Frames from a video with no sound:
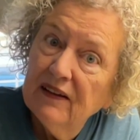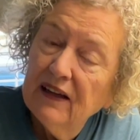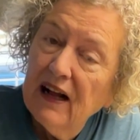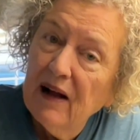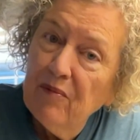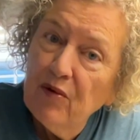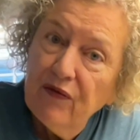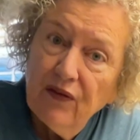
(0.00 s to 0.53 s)

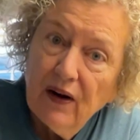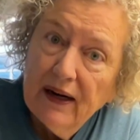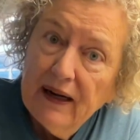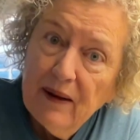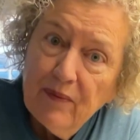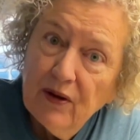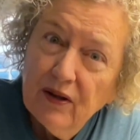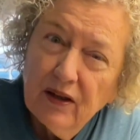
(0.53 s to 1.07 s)
I'm afraid
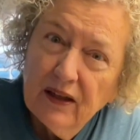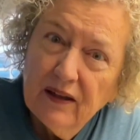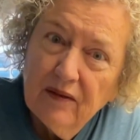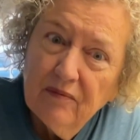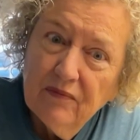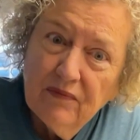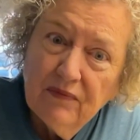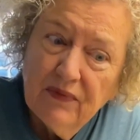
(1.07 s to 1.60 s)
I'm going to
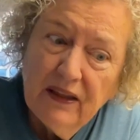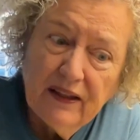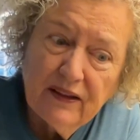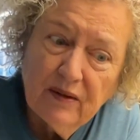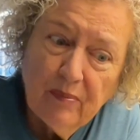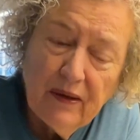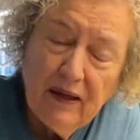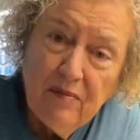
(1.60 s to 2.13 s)
get to
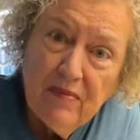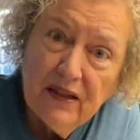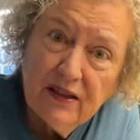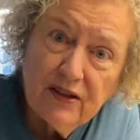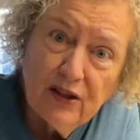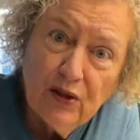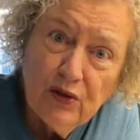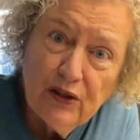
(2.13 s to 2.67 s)
be Miss
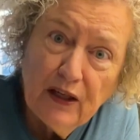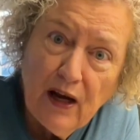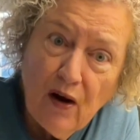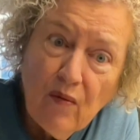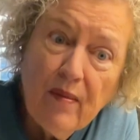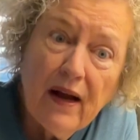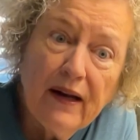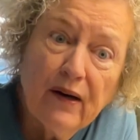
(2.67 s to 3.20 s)
Susie
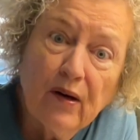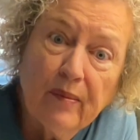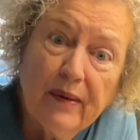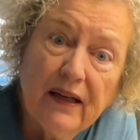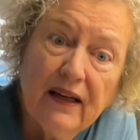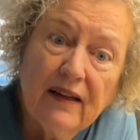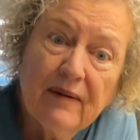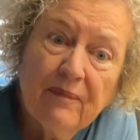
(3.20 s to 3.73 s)
Homemaker,
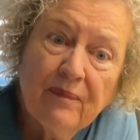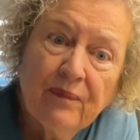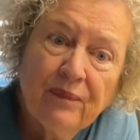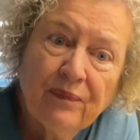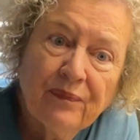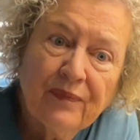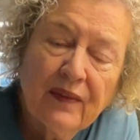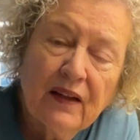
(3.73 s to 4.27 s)
but
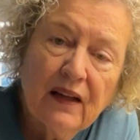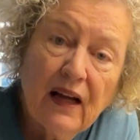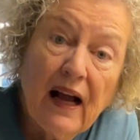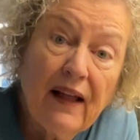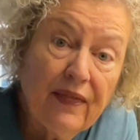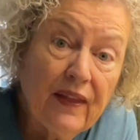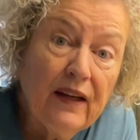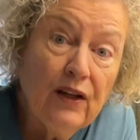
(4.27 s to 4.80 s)
I
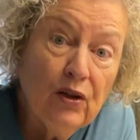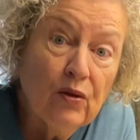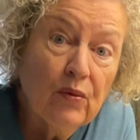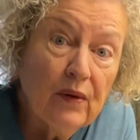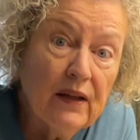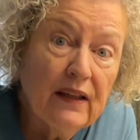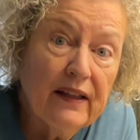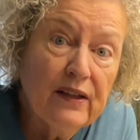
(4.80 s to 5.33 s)
think you'll
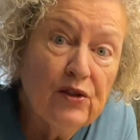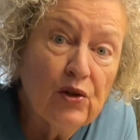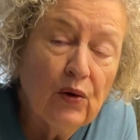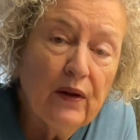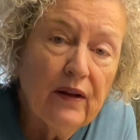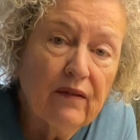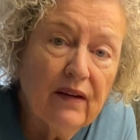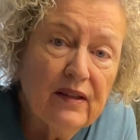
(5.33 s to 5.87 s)
really enjoy
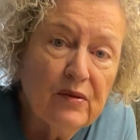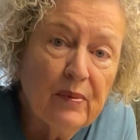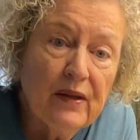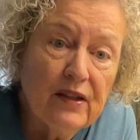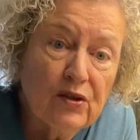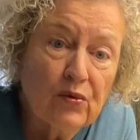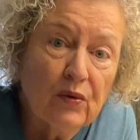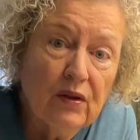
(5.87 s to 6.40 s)
that recipe.
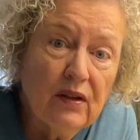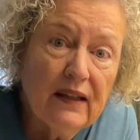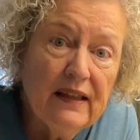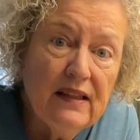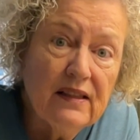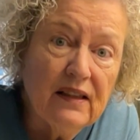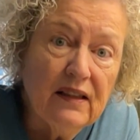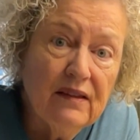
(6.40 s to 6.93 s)
It's real
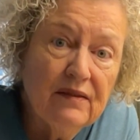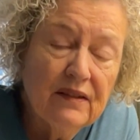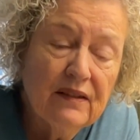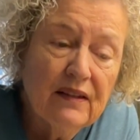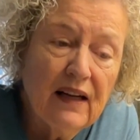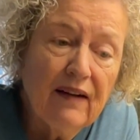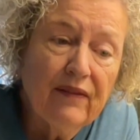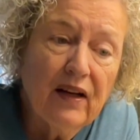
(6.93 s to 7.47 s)
easy.
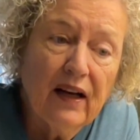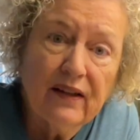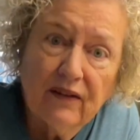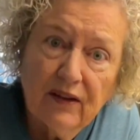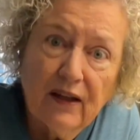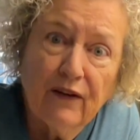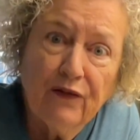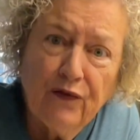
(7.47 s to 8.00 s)
And I've got
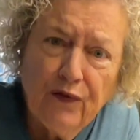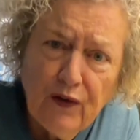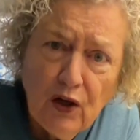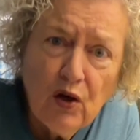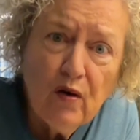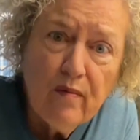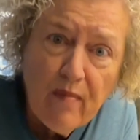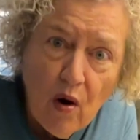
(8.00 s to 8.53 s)
a
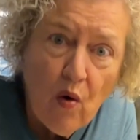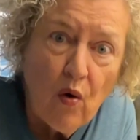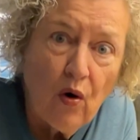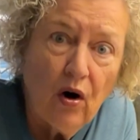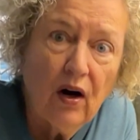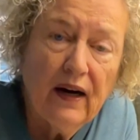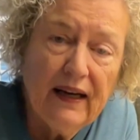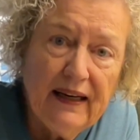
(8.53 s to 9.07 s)
few
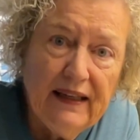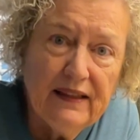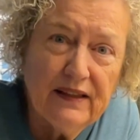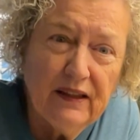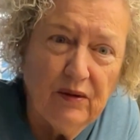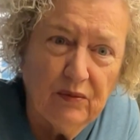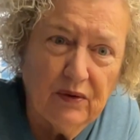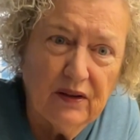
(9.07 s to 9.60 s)
more
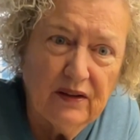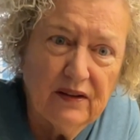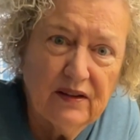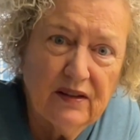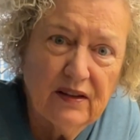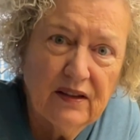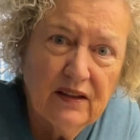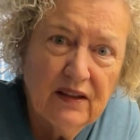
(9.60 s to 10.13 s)
easy
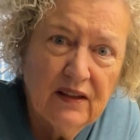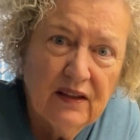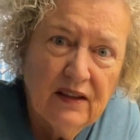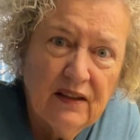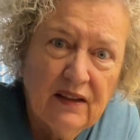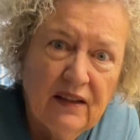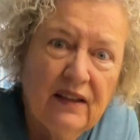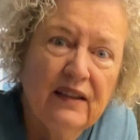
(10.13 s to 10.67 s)
ones
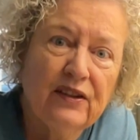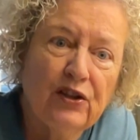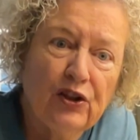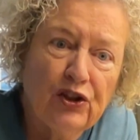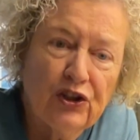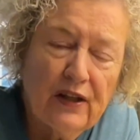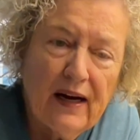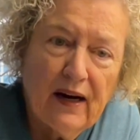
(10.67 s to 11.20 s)
to
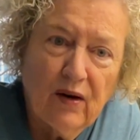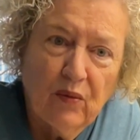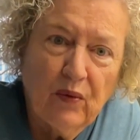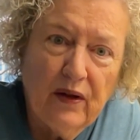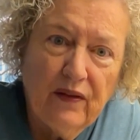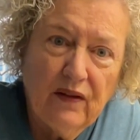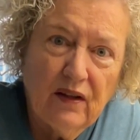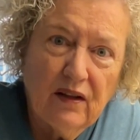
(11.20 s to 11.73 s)
share
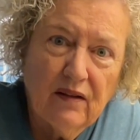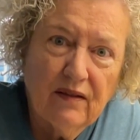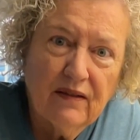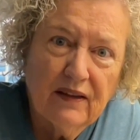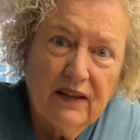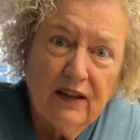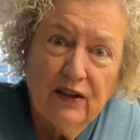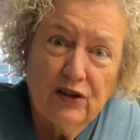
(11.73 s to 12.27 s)
with you,
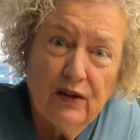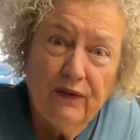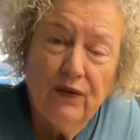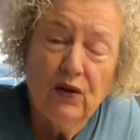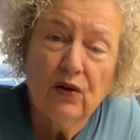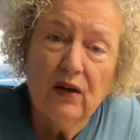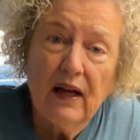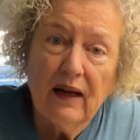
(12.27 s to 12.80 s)
because if
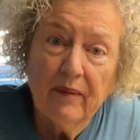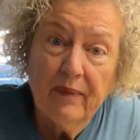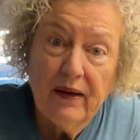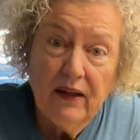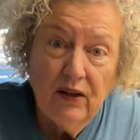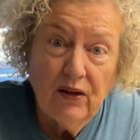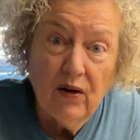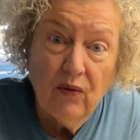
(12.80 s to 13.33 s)
you're like me,
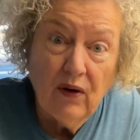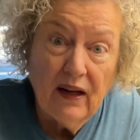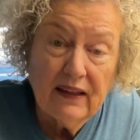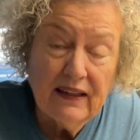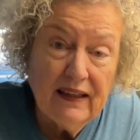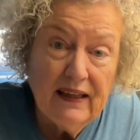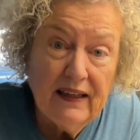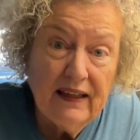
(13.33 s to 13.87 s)
you don't like to
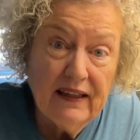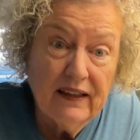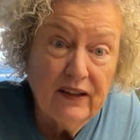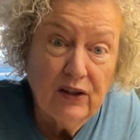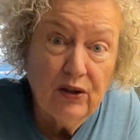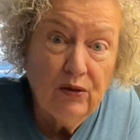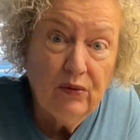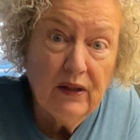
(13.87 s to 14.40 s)
get in
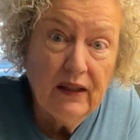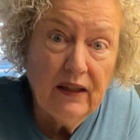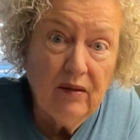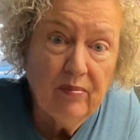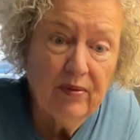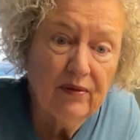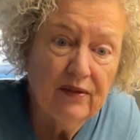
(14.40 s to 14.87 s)
too deep